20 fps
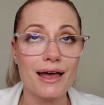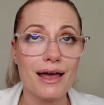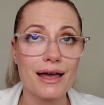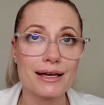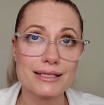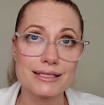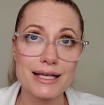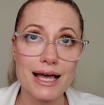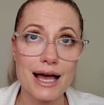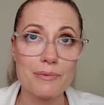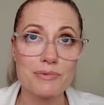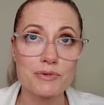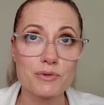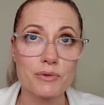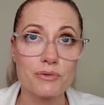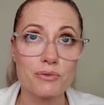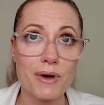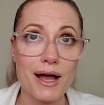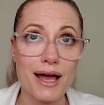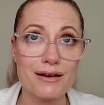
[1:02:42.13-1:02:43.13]
Except
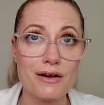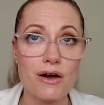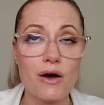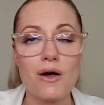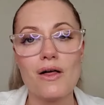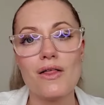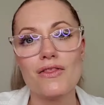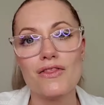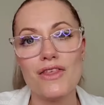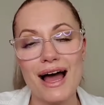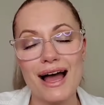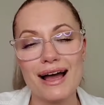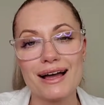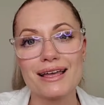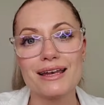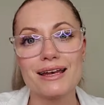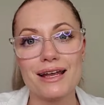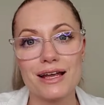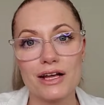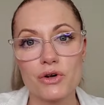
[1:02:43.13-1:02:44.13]
with retinol, that
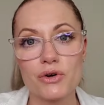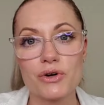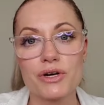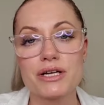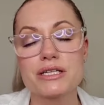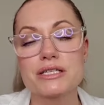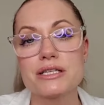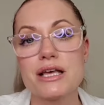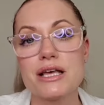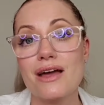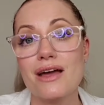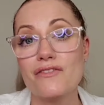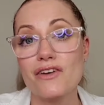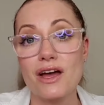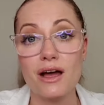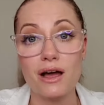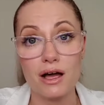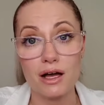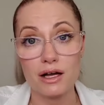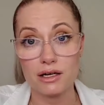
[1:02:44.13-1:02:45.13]
can increase, if
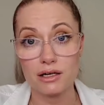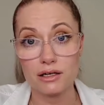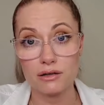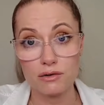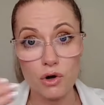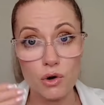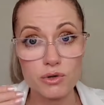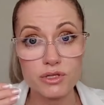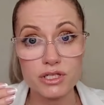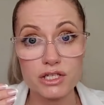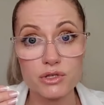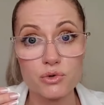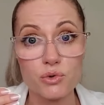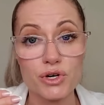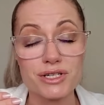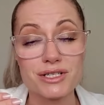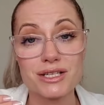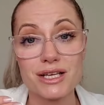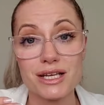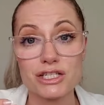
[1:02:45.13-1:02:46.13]
it goes into
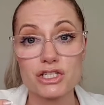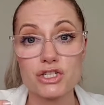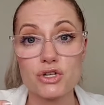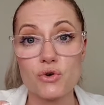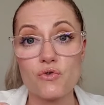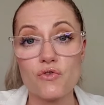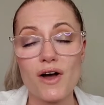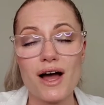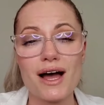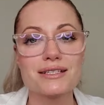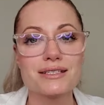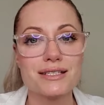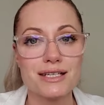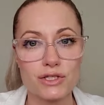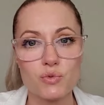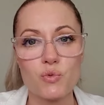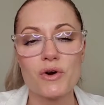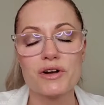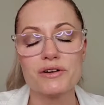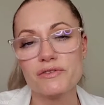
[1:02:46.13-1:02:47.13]
our skin too fast,
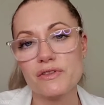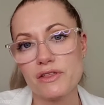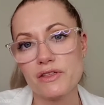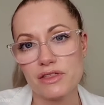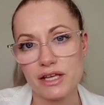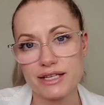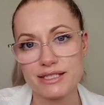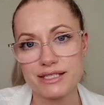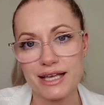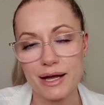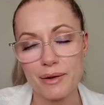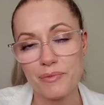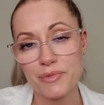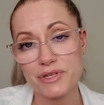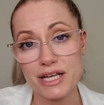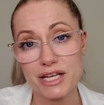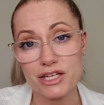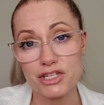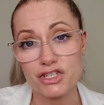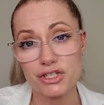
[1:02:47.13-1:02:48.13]
it's one of the things that can
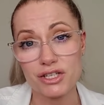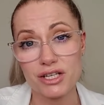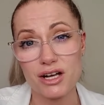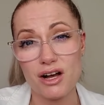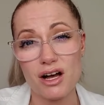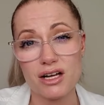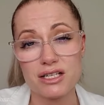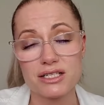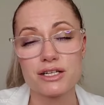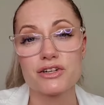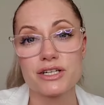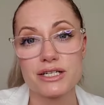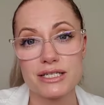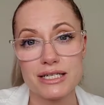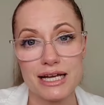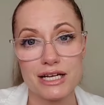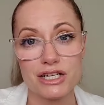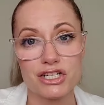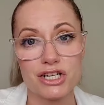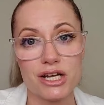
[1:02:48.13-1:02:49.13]
potentially cause
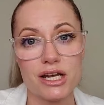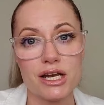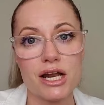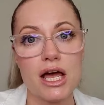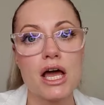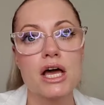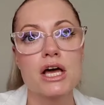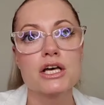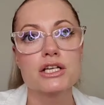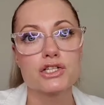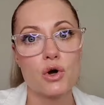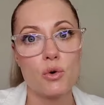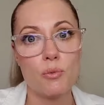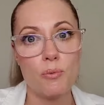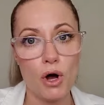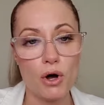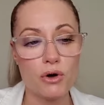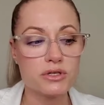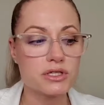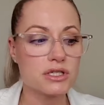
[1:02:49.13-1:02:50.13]
irritation. So
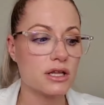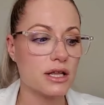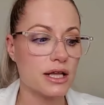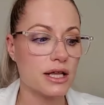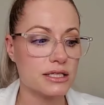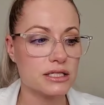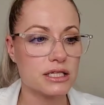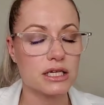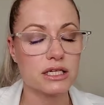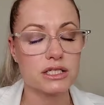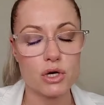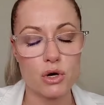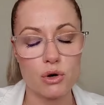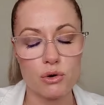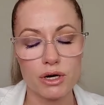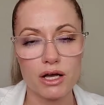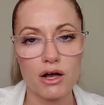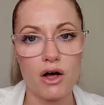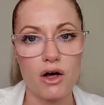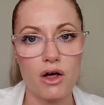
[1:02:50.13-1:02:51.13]
post cleansing,
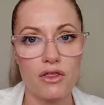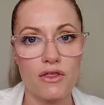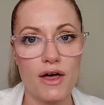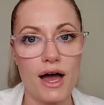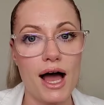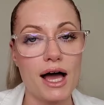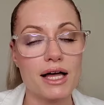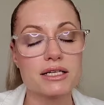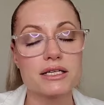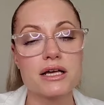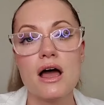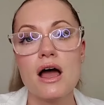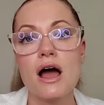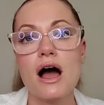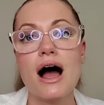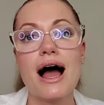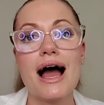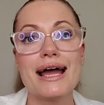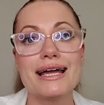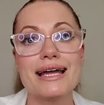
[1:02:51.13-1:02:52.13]
toning, all that,
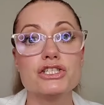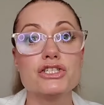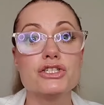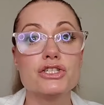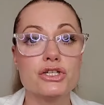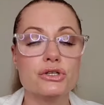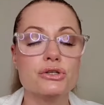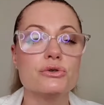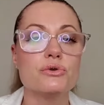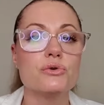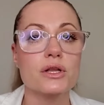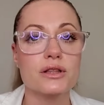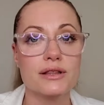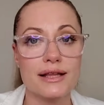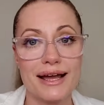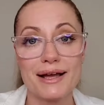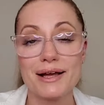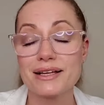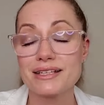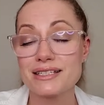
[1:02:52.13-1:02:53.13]
I do
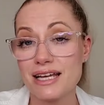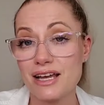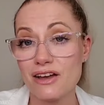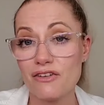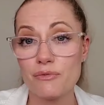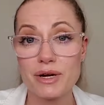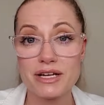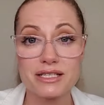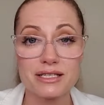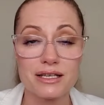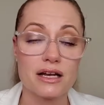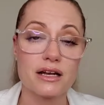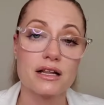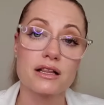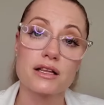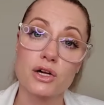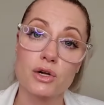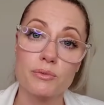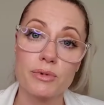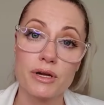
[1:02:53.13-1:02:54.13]
like to give my skin a
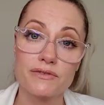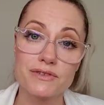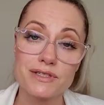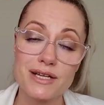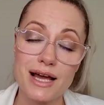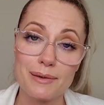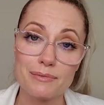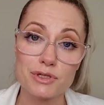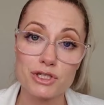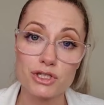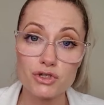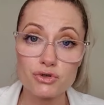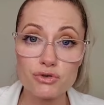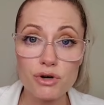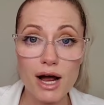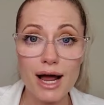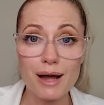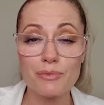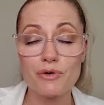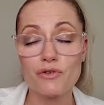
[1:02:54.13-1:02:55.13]
little bit of time to
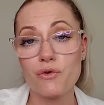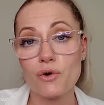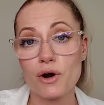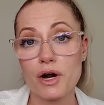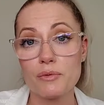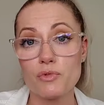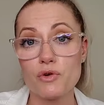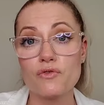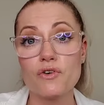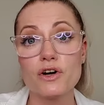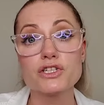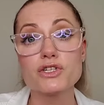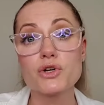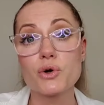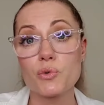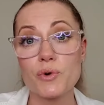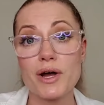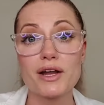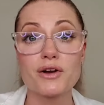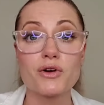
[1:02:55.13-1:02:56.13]
dry before I move on to
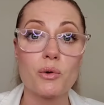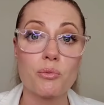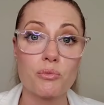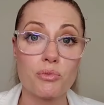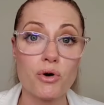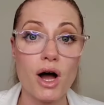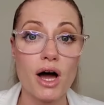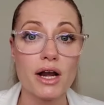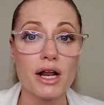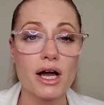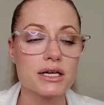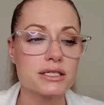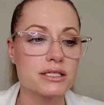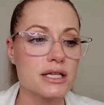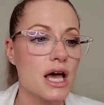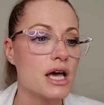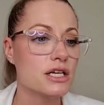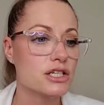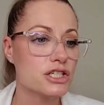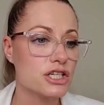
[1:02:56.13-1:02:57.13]
retinol products,
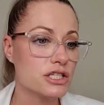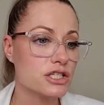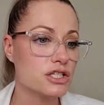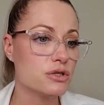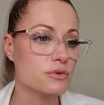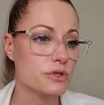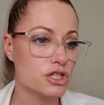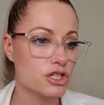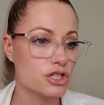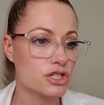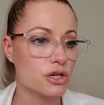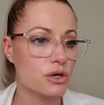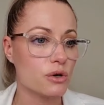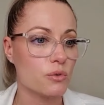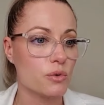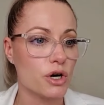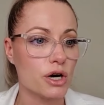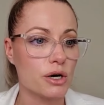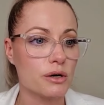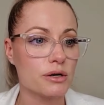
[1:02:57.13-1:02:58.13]
just to
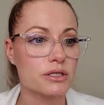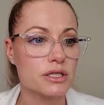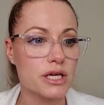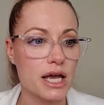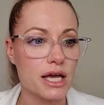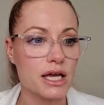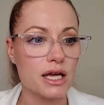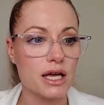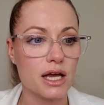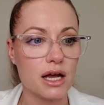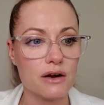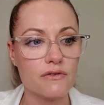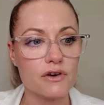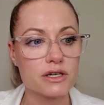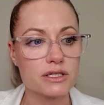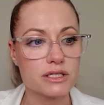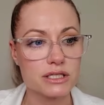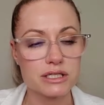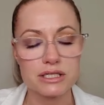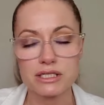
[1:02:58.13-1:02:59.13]
ensure we're taking care of
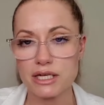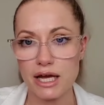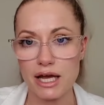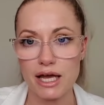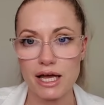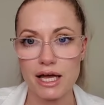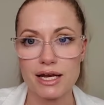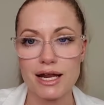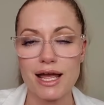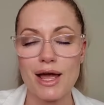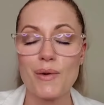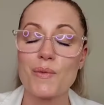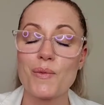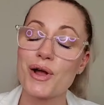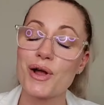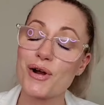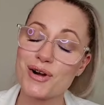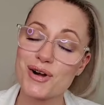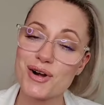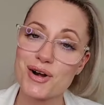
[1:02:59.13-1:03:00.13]
our skin and
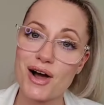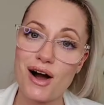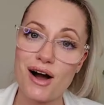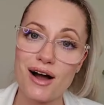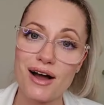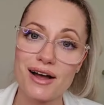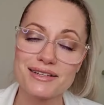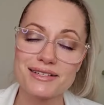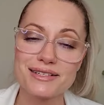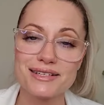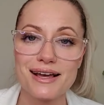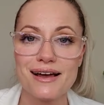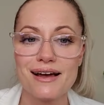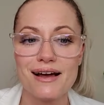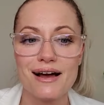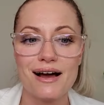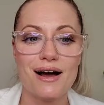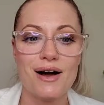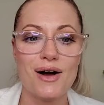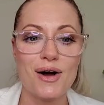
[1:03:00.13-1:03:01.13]
we are not
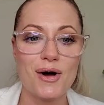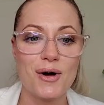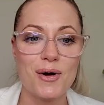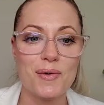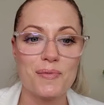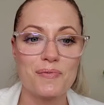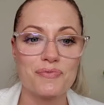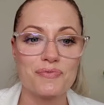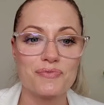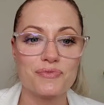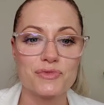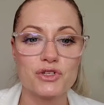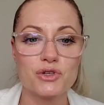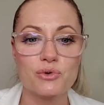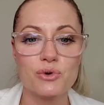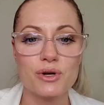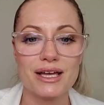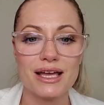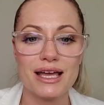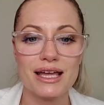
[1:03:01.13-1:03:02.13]
um,
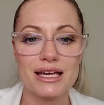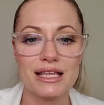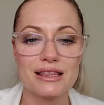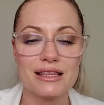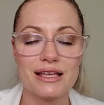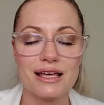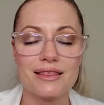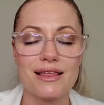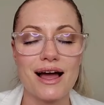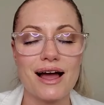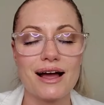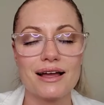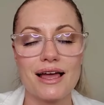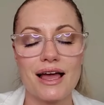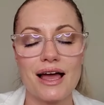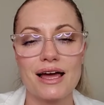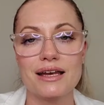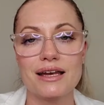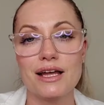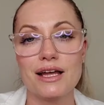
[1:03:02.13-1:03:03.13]
doing anything that
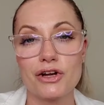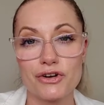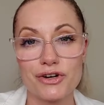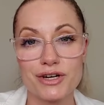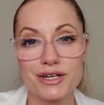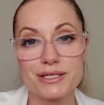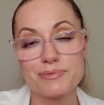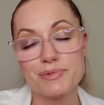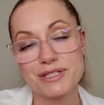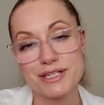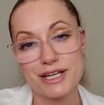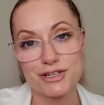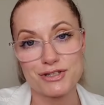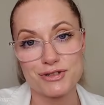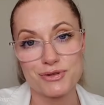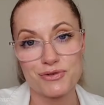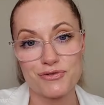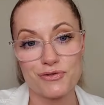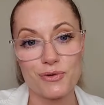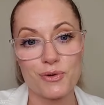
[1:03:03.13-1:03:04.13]
can increase
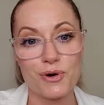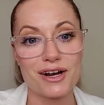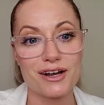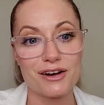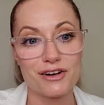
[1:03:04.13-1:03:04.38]
potential for